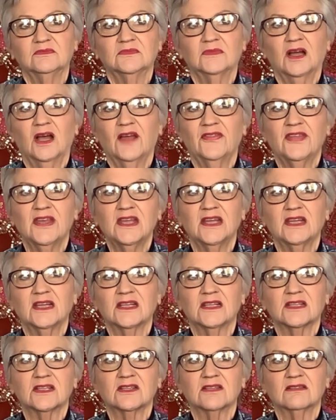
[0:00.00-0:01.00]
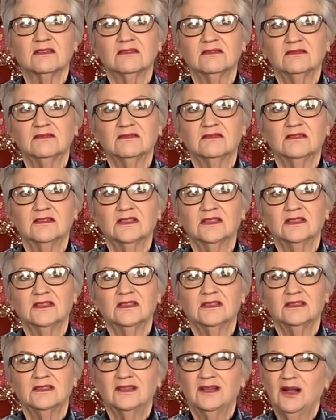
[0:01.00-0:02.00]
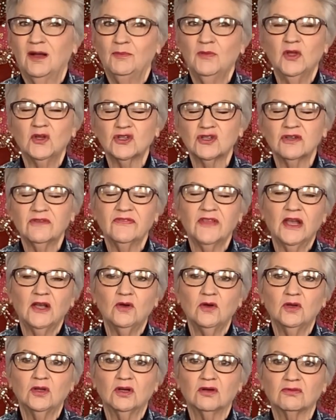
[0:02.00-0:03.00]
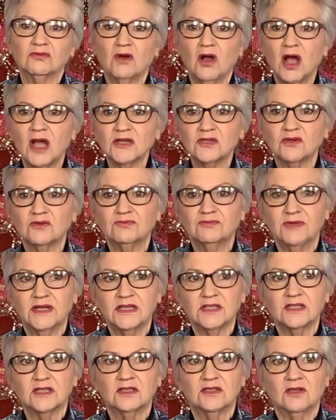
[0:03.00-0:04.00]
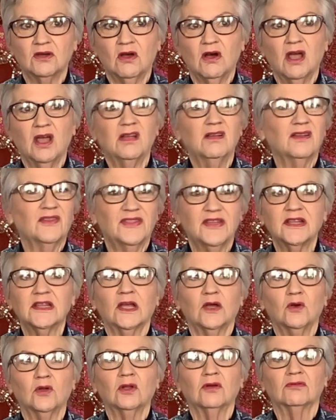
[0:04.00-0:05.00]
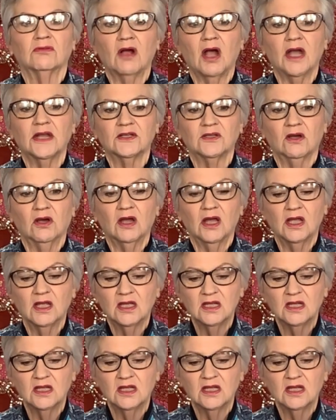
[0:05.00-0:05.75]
I think it's, I'm not sure if they call it right or rich dye. I think they call it right dye.